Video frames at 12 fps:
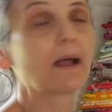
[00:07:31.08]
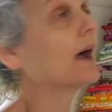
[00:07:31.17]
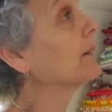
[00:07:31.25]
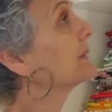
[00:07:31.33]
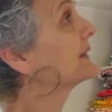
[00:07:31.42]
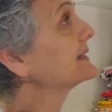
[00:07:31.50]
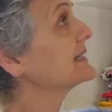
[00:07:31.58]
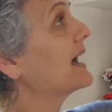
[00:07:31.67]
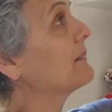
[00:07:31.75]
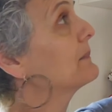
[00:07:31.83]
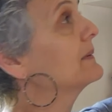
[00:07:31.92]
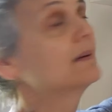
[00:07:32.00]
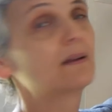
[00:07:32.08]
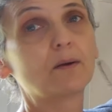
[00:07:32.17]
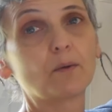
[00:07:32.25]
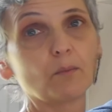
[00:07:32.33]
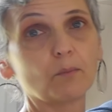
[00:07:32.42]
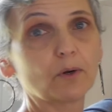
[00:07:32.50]
up at the top,
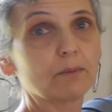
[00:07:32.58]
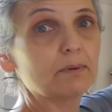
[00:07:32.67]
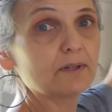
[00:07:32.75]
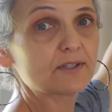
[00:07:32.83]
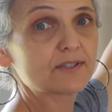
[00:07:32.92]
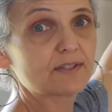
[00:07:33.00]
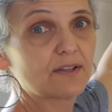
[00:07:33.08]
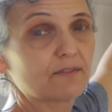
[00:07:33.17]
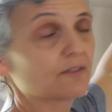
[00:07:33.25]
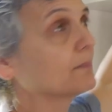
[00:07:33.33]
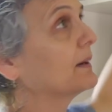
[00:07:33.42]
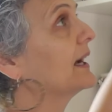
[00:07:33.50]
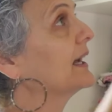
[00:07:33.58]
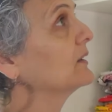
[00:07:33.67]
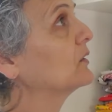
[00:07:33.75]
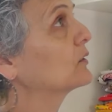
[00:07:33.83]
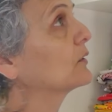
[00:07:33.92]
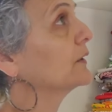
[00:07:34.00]
more books from my
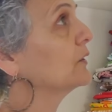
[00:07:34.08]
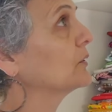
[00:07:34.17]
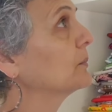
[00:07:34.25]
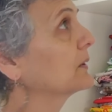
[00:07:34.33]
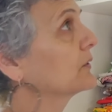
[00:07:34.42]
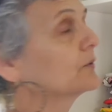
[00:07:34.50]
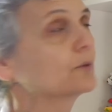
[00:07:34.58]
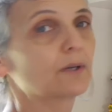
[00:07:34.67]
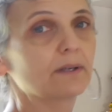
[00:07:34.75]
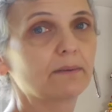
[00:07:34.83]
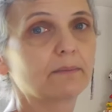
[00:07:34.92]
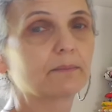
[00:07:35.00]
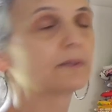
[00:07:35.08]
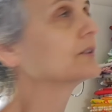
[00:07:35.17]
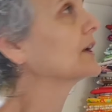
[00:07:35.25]
local used bookstore, which